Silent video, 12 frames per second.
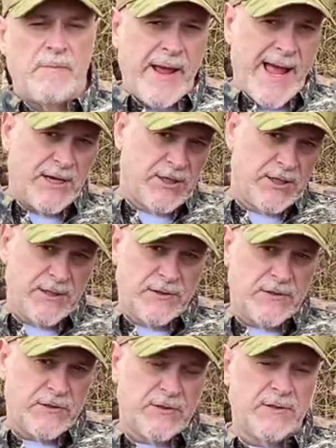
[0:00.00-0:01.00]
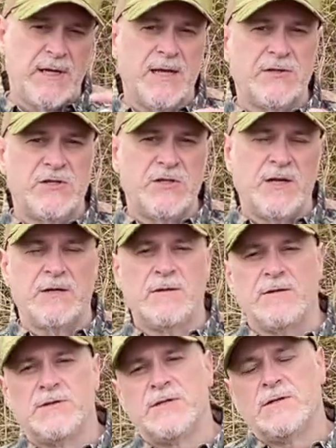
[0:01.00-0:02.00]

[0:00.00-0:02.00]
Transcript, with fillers: patches and stickers,